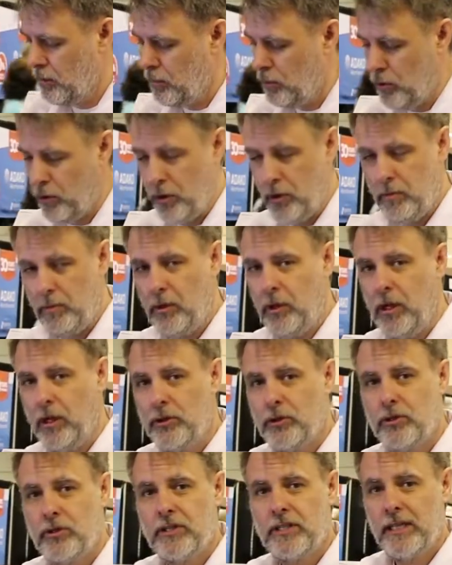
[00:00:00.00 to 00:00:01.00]
portable
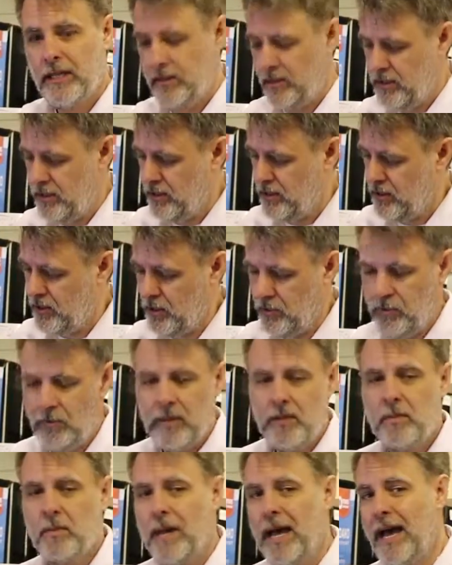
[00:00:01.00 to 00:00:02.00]
ultrasound system
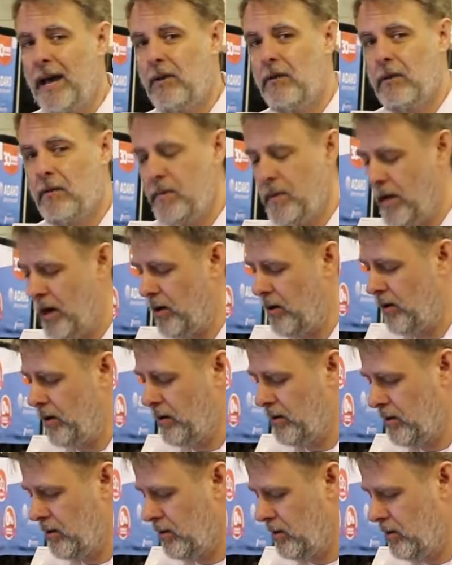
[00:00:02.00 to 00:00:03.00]
that's battery powered